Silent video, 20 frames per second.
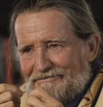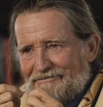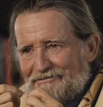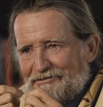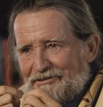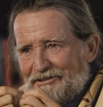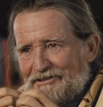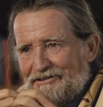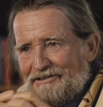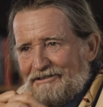you
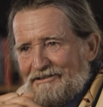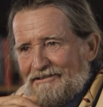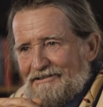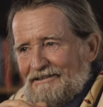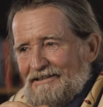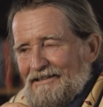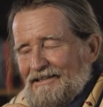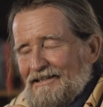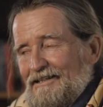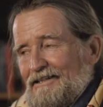see,
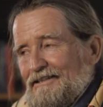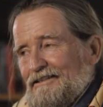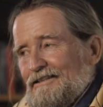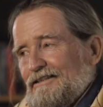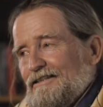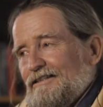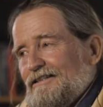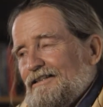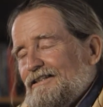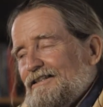
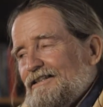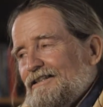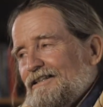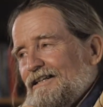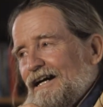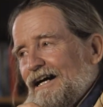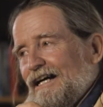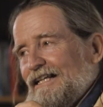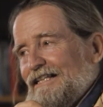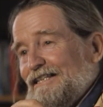and
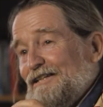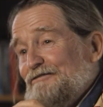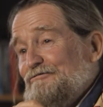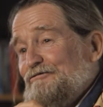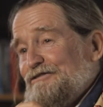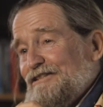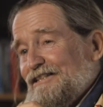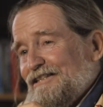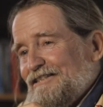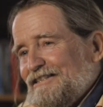I live
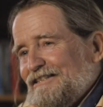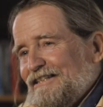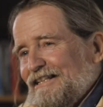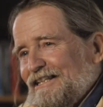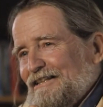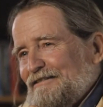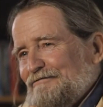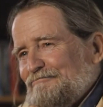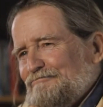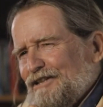with that
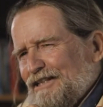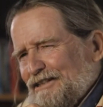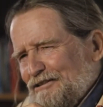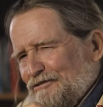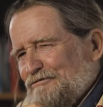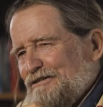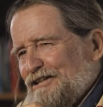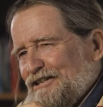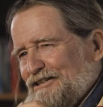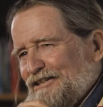sting like the
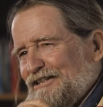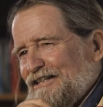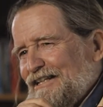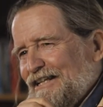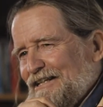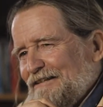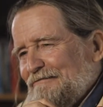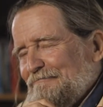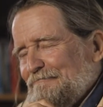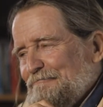rest of the
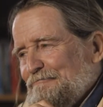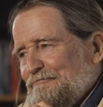day.